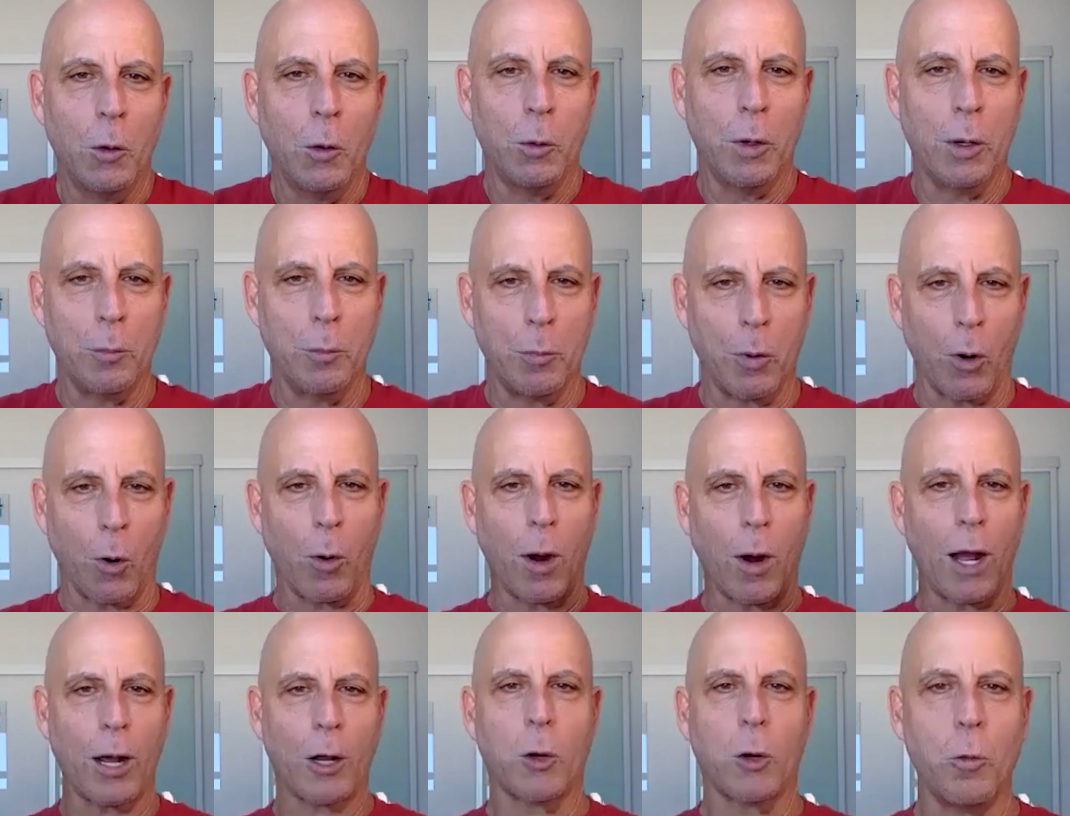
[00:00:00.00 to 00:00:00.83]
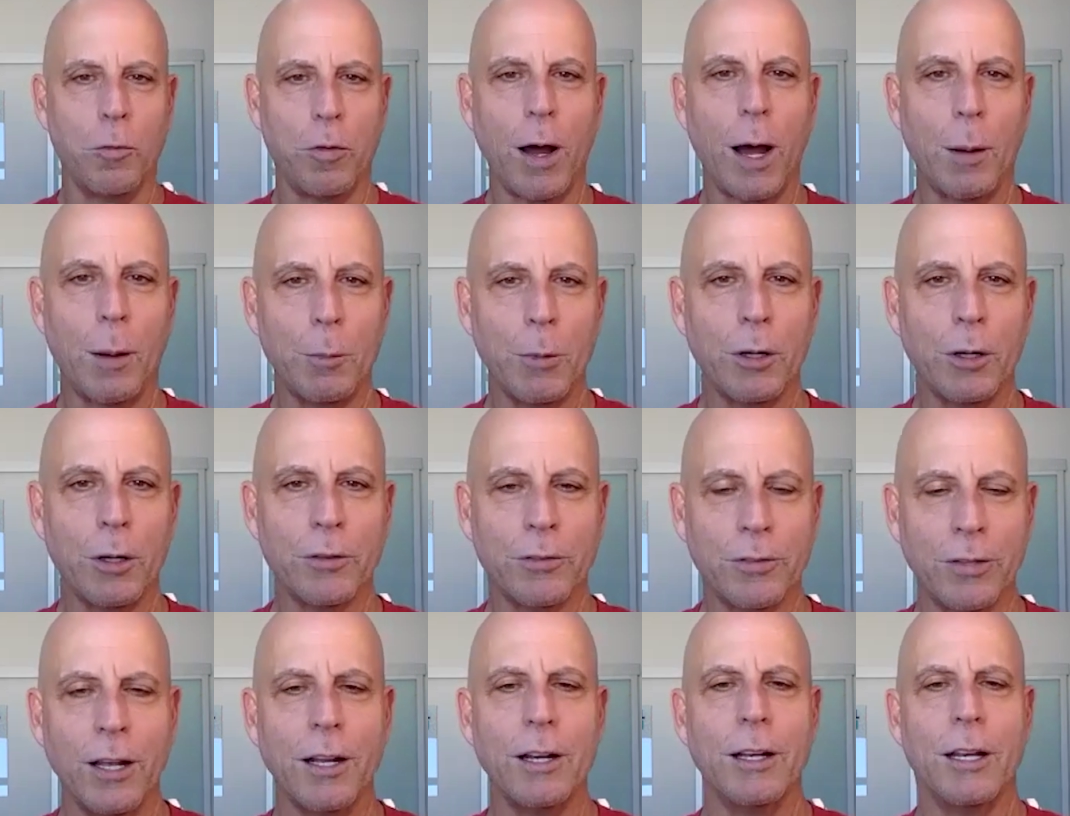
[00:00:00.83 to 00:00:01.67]
When Barack Obama
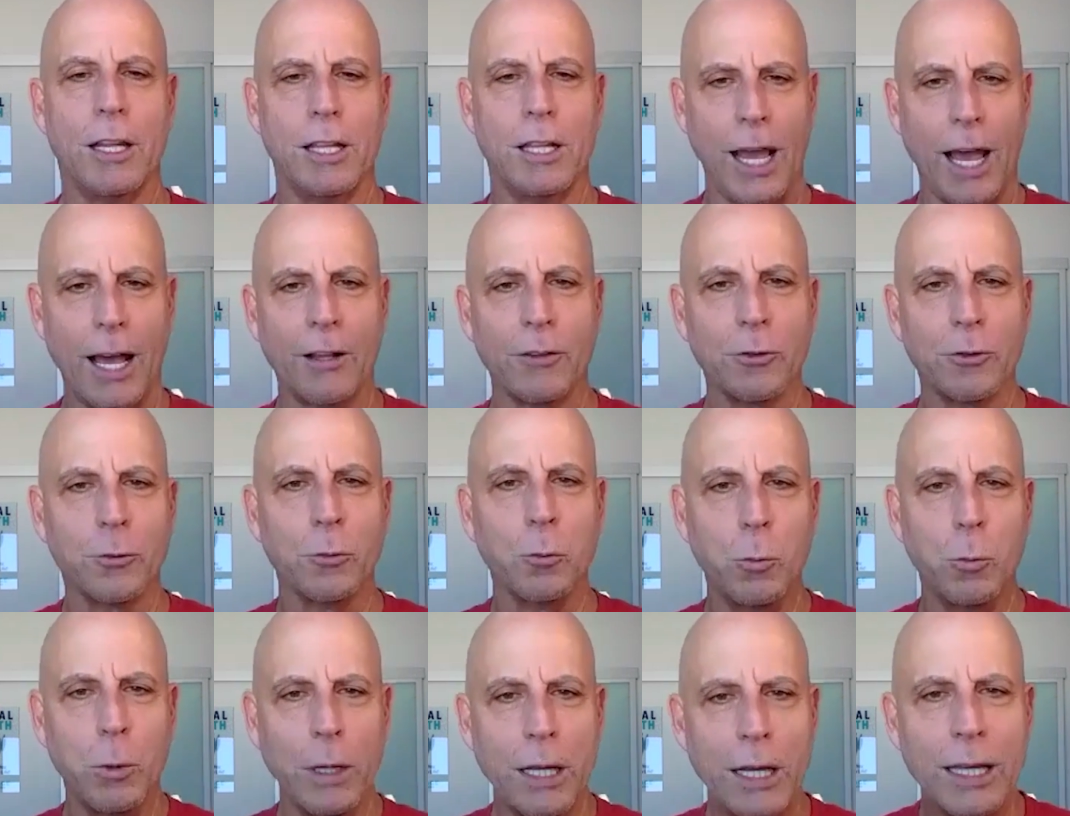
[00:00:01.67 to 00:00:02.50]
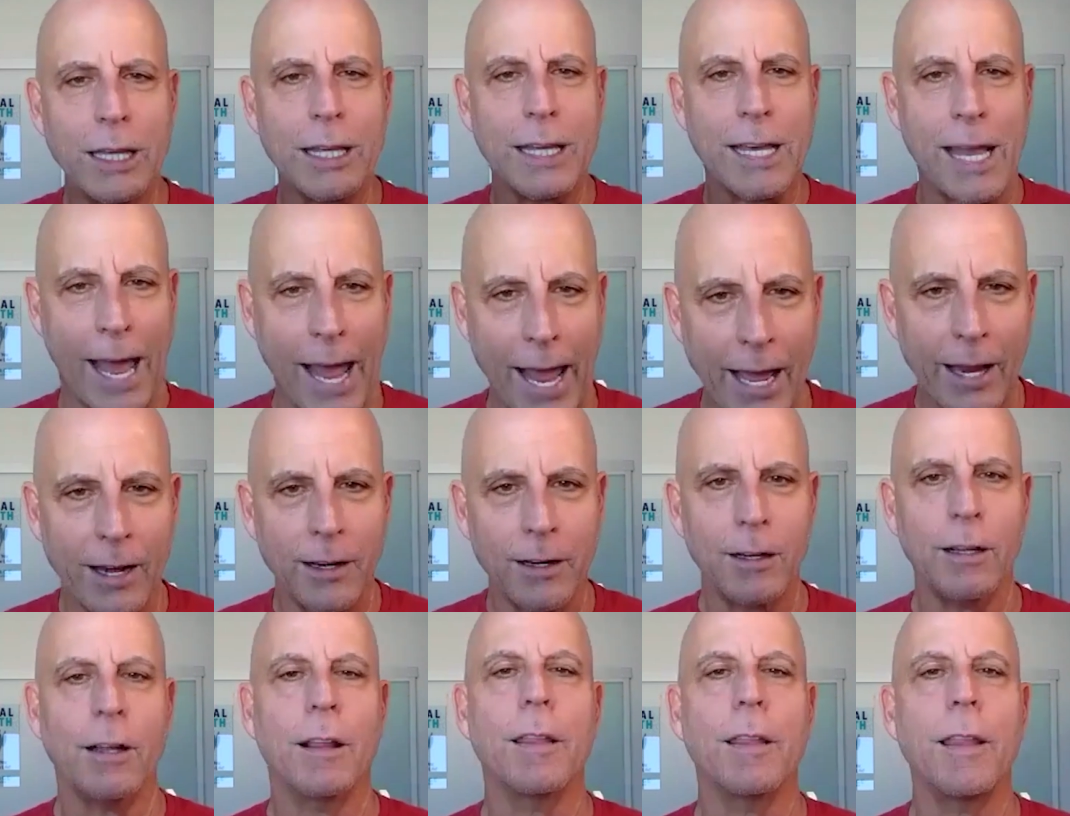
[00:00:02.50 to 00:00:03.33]
said, yes, we
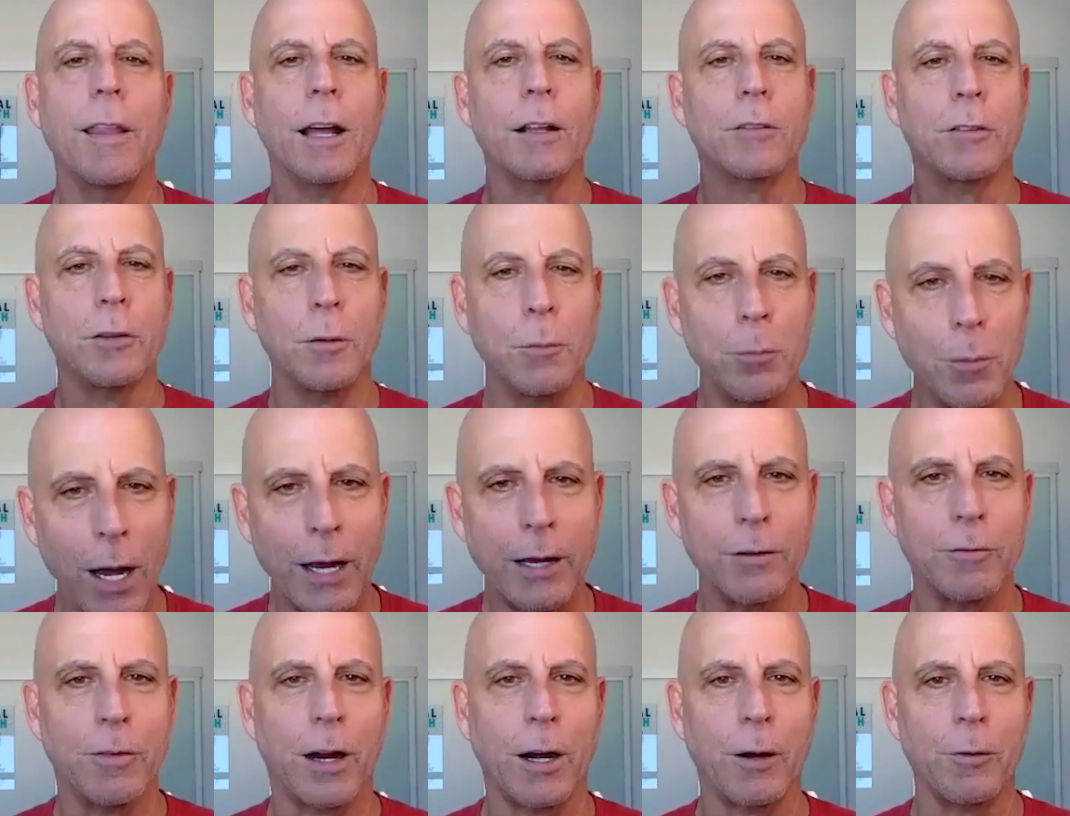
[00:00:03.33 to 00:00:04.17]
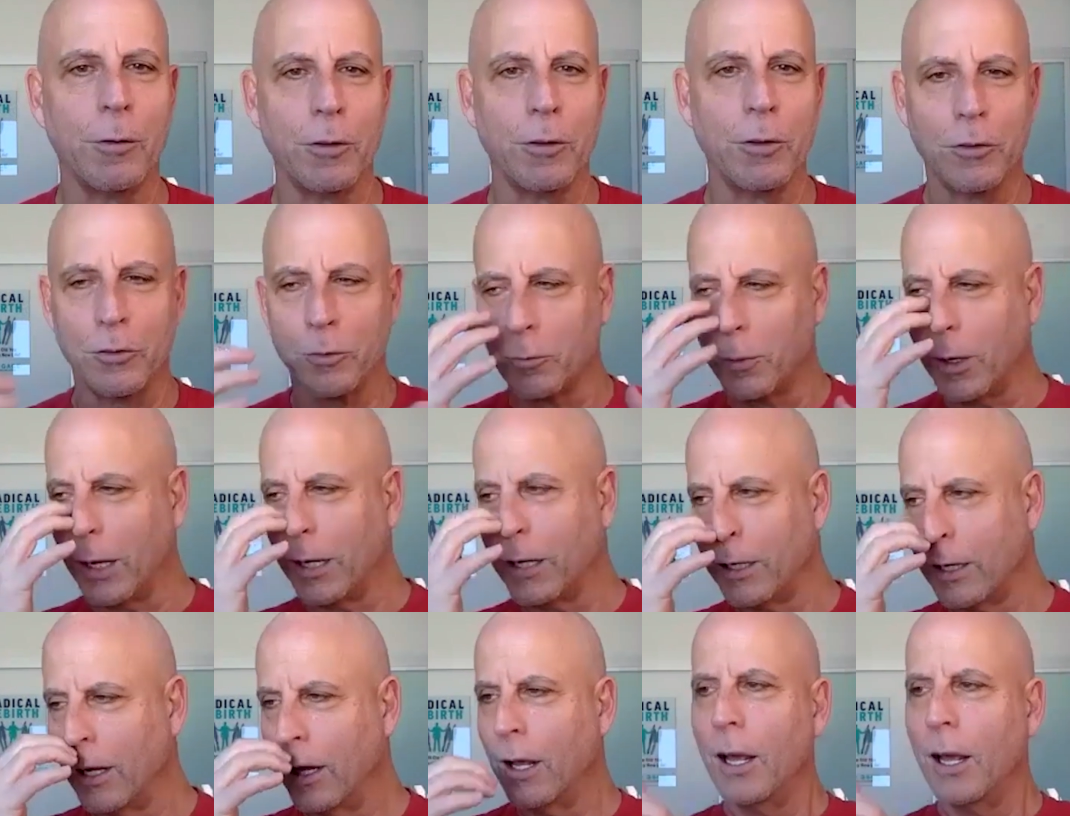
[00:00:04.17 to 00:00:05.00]
can, that's a mind virus,
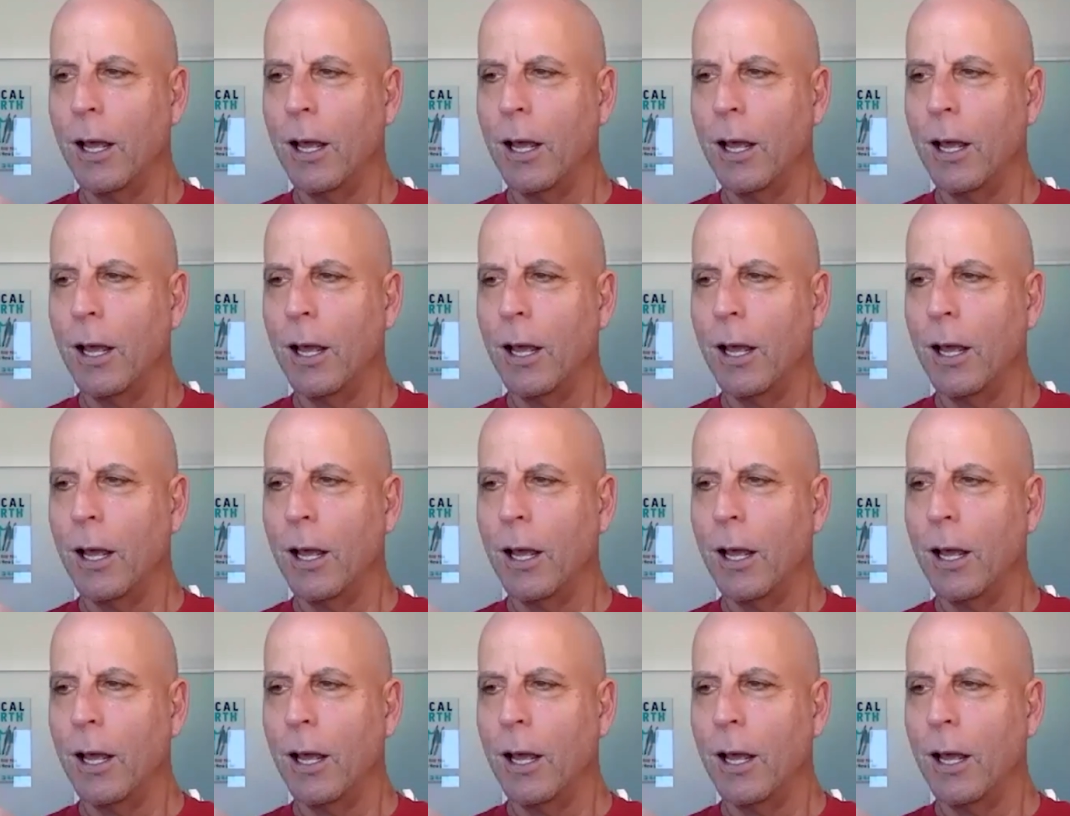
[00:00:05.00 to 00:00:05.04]
right?